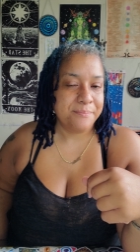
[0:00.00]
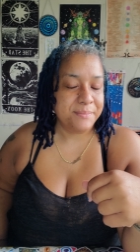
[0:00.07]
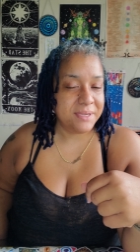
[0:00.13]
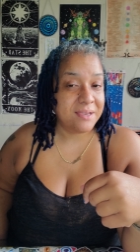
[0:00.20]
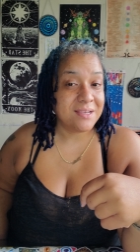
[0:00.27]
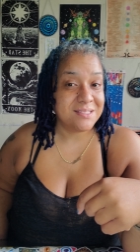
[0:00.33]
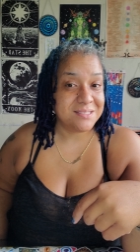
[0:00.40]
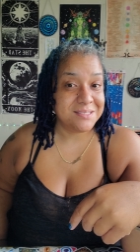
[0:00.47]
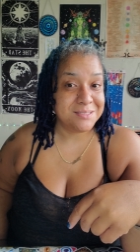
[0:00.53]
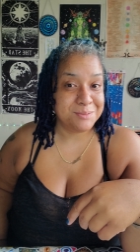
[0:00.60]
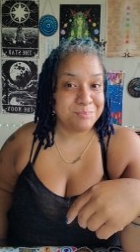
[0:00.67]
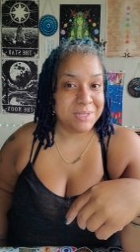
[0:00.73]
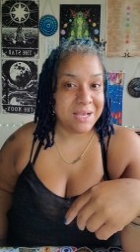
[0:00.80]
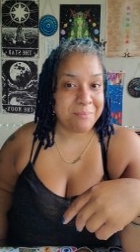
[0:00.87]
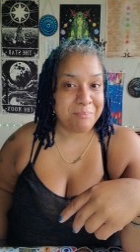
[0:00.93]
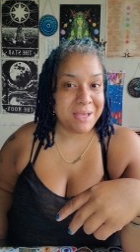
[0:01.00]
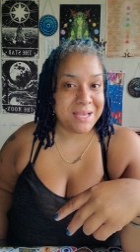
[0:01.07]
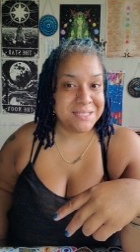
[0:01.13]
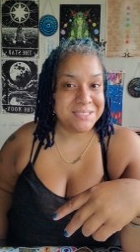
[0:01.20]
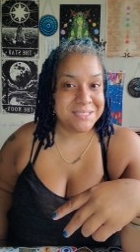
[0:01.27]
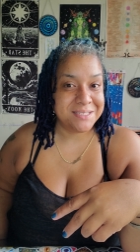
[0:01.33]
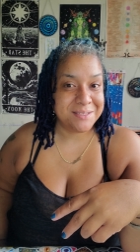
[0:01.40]
because there's black
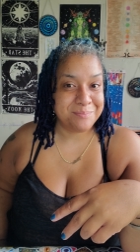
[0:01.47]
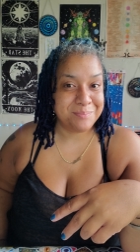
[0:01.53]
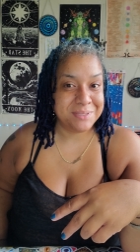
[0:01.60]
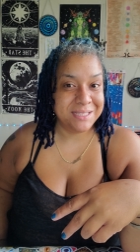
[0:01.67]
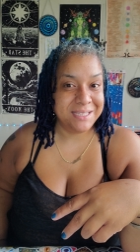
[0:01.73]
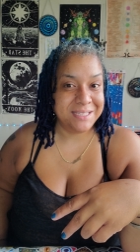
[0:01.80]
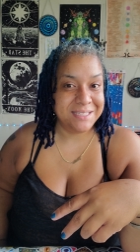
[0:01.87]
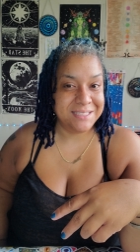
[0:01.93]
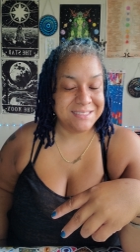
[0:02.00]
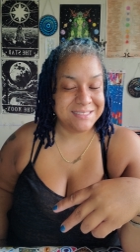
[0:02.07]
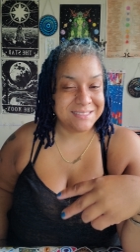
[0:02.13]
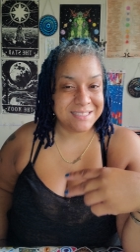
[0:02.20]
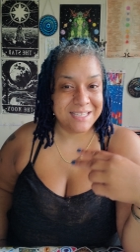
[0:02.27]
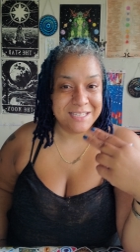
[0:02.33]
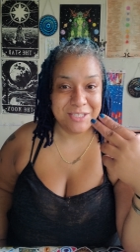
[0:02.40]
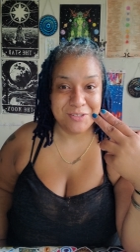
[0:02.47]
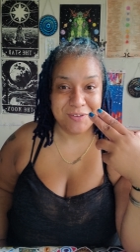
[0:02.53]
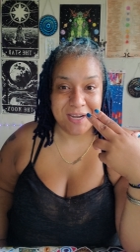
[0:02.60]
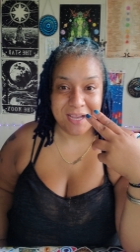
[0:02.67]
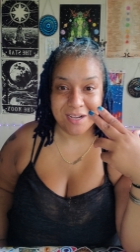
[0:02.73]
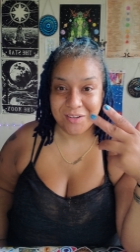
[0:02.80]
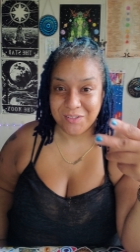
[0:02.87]
magic it plays and you're
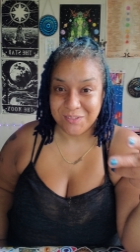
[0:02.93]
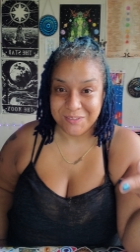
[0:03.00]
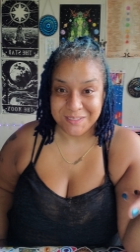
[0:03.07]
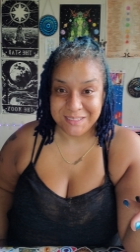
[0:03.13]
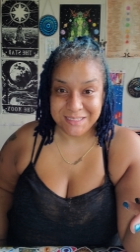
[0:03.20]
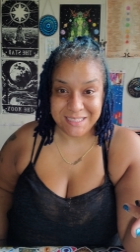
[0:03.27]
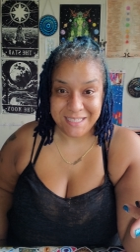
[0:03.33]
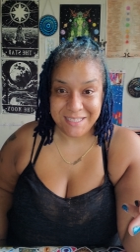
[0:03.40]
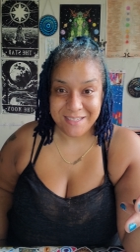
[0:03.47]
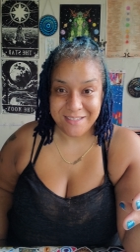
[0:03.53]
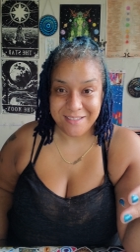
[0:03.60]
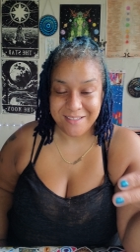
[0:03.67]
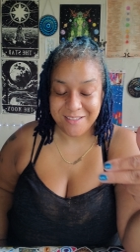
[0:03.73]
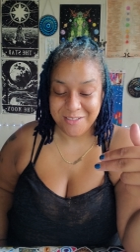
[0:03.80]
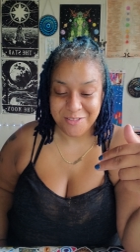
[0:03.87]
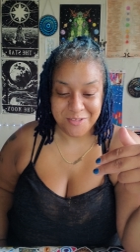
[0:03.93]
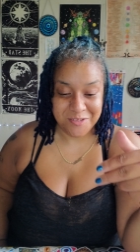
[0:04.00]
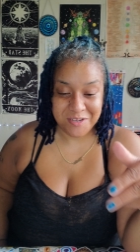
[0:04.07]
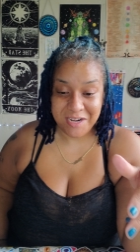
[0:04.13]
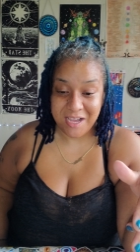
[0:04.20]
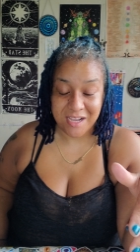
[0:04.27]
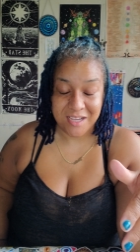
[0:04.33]
not gonna see it
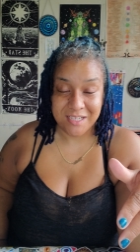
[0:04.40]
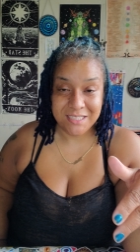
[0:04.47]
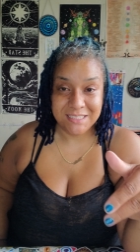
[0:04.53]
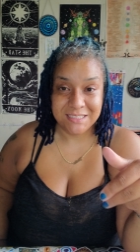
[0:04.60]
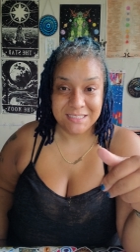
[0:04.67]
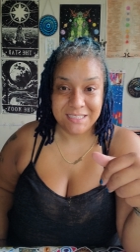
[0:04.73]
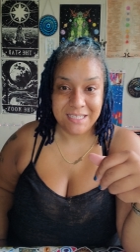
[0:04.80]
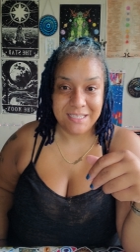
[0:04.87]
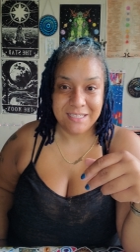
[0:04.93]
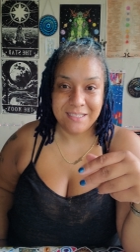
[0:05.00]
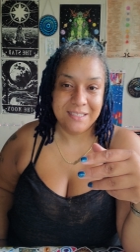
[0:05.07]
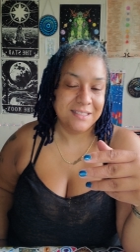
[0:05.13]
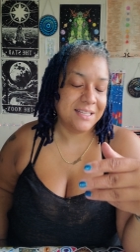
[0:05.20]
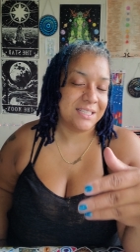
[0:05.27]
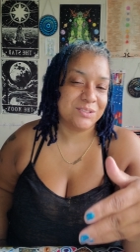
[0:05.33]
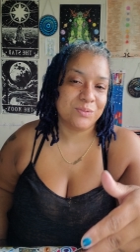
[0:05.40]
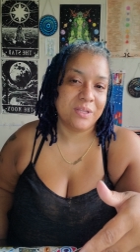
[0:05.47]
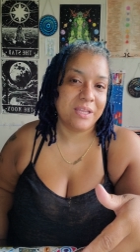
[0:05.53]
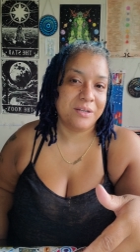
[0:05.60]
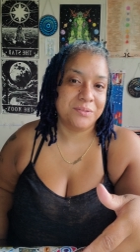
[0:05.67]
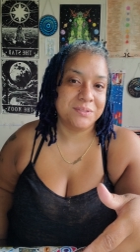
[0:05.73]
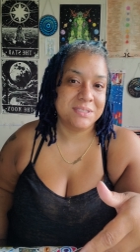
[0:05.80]
you're not gonna see it and that's why
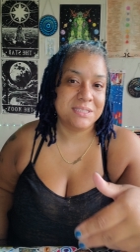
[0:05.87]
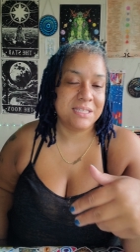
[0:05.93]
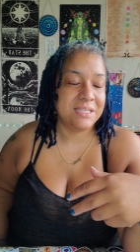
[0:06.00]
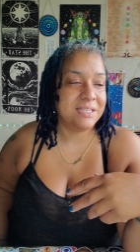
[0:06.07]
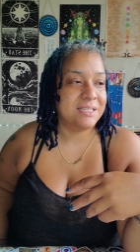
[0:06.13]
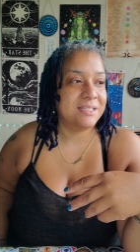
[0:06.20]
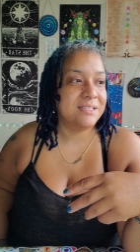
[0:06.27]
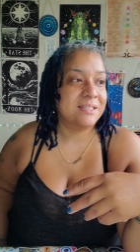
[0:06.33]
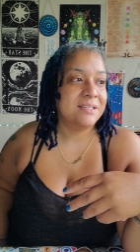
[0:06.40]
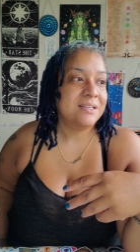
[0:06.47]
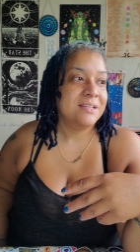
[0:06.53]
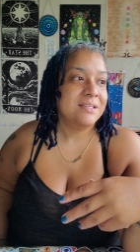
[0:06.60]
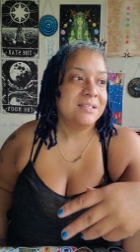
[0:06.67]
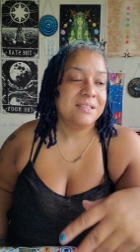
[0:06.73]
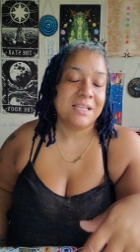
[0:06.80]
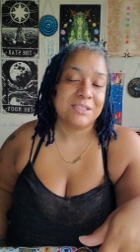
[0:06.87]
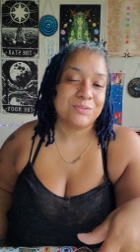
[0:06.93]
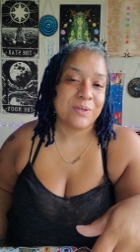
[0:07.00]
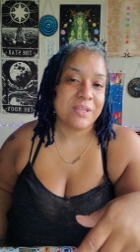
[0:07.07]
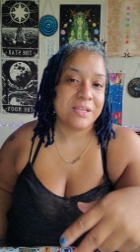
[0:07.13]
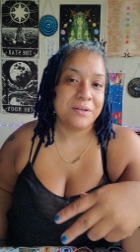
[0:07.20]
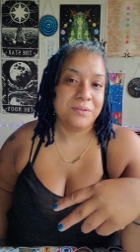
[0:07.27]
they don't see it
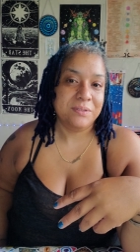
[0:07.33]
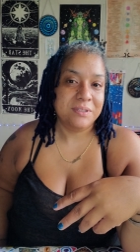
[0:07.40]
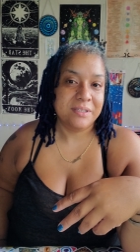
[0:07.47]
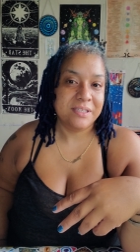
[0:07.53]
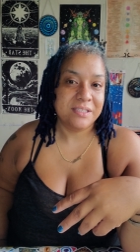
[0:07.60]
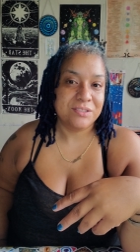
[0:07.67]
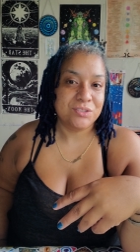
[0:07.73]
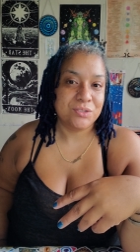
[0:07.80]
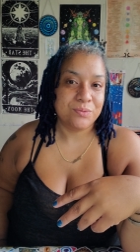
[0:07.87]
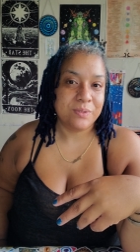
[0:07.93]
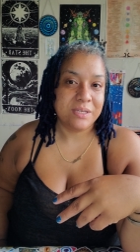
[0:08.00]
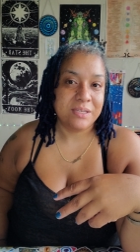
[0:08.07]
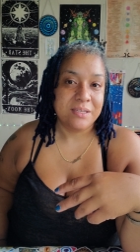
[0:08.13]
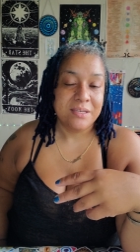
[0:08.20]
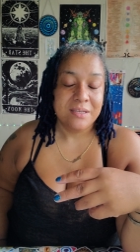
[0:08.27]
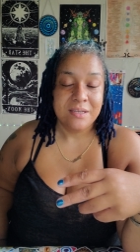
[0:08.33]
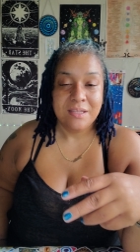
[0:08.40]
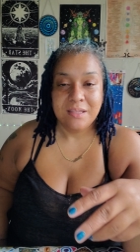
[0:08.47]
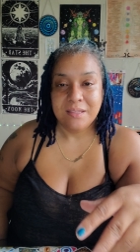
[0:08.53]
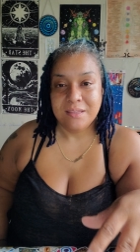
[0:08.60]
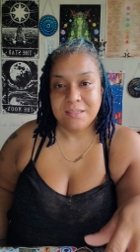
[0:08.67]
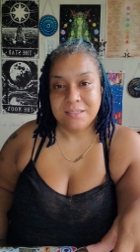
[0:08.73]
that's why they don't look into it
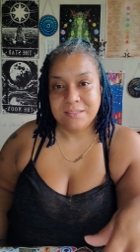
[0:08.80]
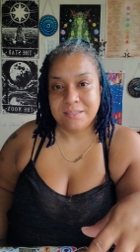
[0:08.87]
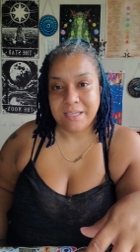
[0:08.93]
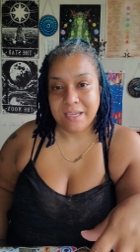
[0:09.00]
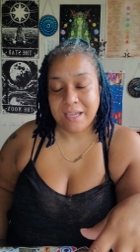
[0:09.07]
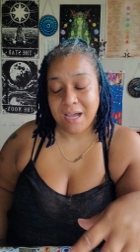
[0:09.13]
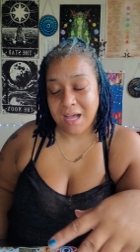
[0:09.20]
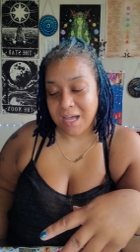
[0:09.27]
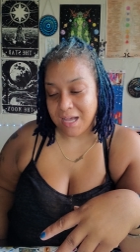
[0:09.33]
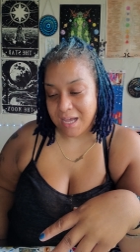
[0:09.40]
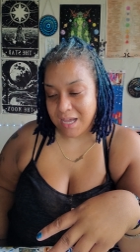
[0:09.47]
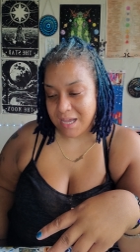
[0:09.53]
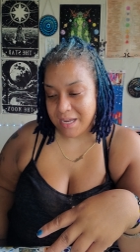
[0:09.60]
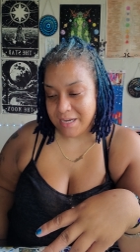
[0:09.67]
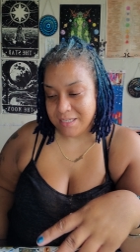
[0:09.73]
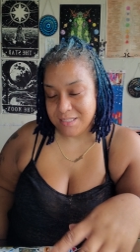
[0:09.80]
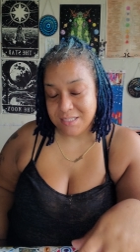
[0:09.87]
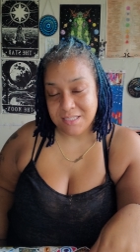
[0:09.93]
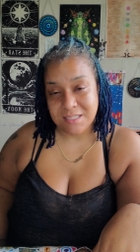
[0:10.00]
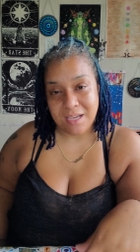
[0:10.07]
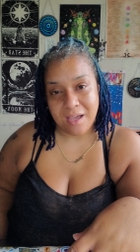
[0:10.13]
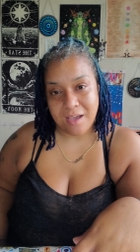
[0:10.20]
they hide
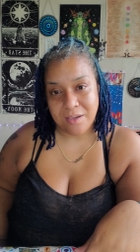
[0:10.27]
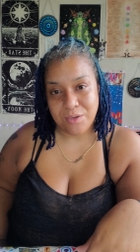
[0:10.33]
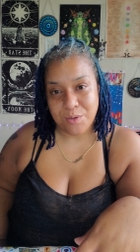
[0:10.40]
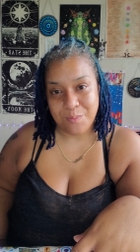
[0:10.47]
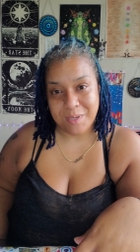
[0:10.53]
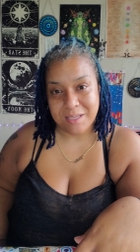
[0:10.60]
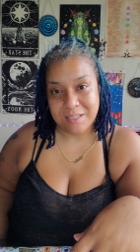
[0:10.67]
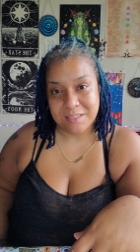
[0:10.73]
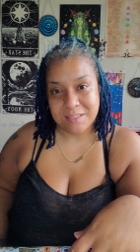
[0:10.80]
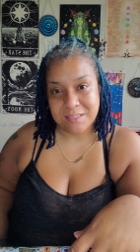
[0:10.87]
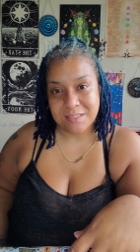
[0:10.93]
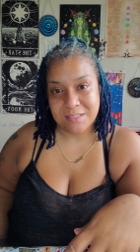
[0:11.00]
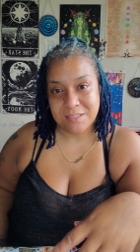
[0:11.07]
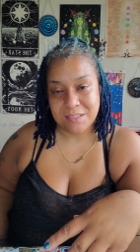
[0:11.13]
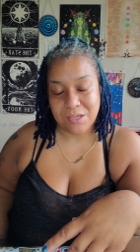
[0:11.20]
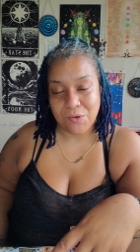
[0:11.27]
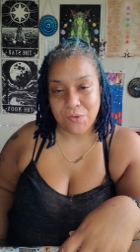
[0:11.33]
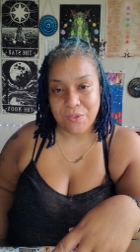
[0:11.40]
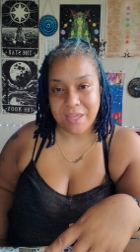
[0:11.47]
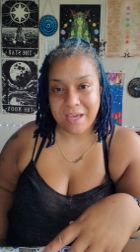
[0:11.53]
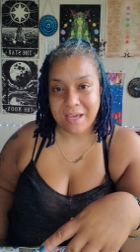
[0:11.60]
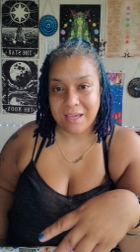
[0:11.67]
documents so
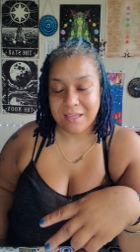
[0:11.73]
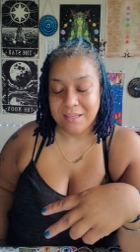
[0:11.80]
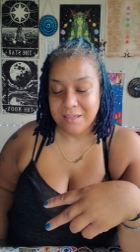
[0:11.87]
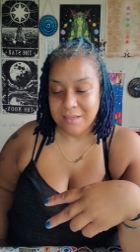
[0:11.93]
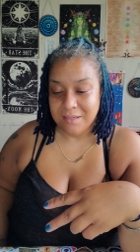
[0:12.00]
that